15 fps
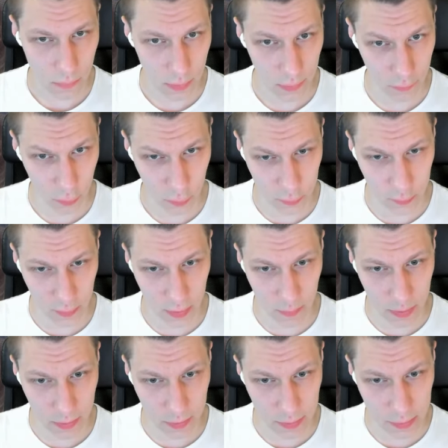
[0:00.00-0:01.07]
We'll also
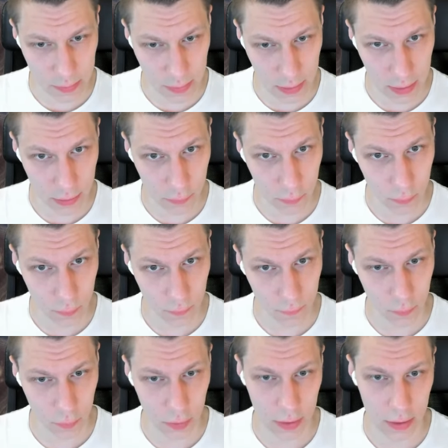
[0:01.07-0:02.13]
comment this out
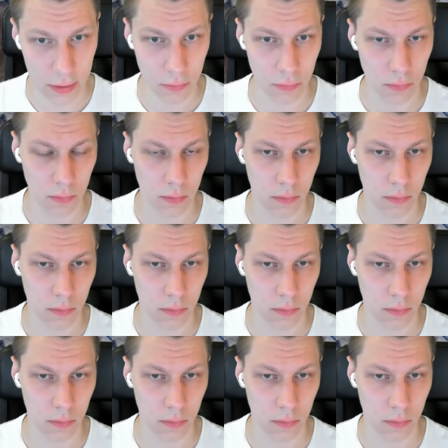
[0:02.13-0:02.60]
for now.